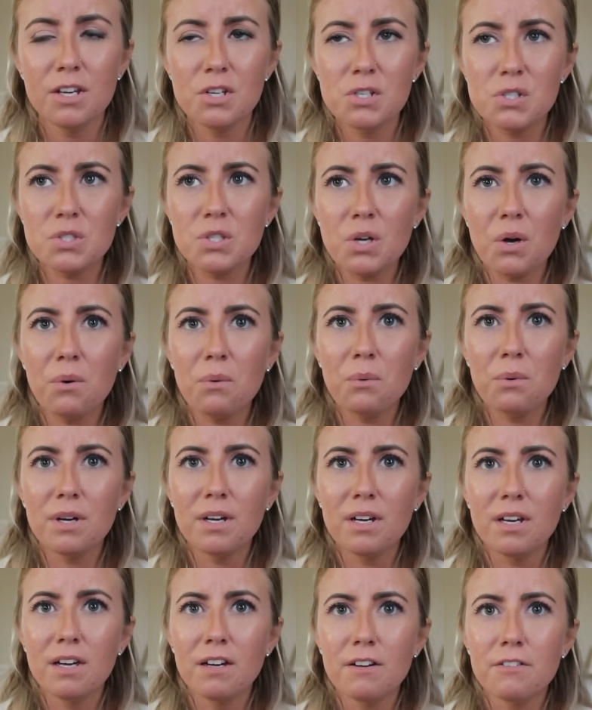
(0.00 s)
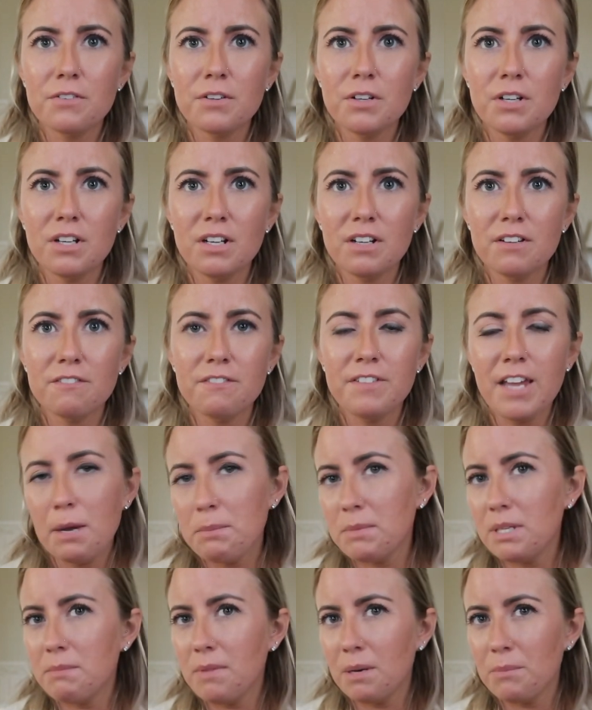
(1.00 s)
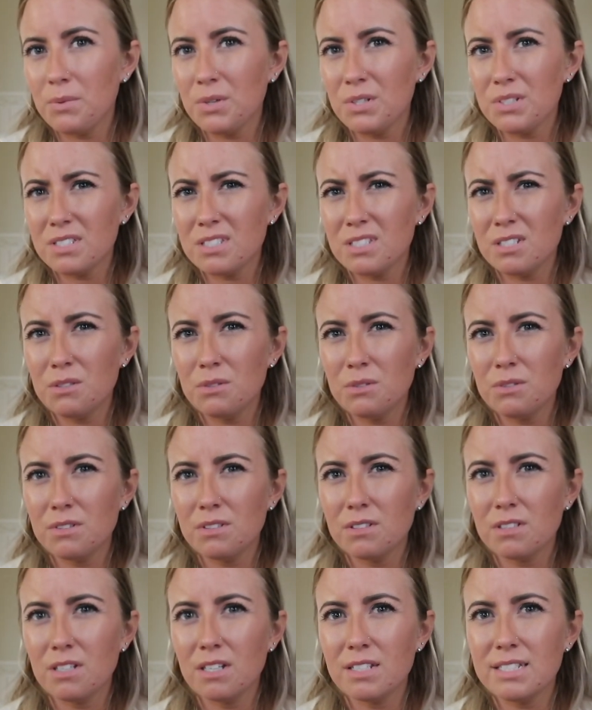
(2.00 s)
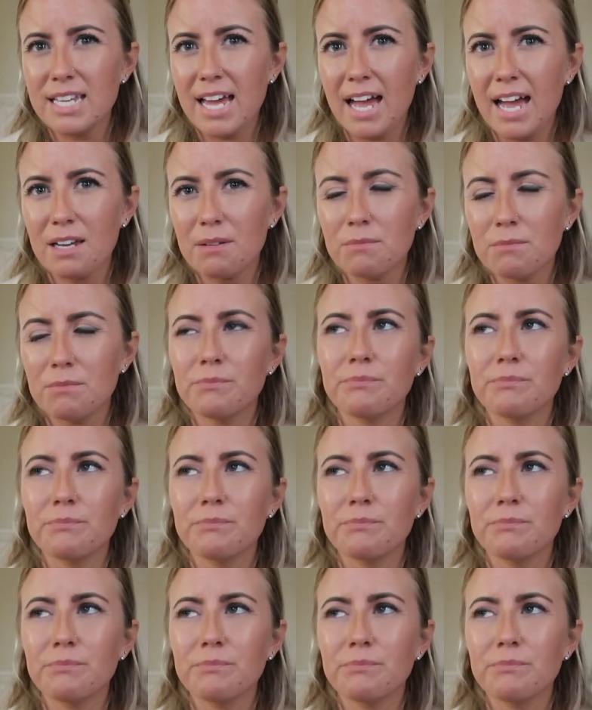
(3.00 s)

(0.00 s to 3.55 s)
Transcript: So for family members to attack,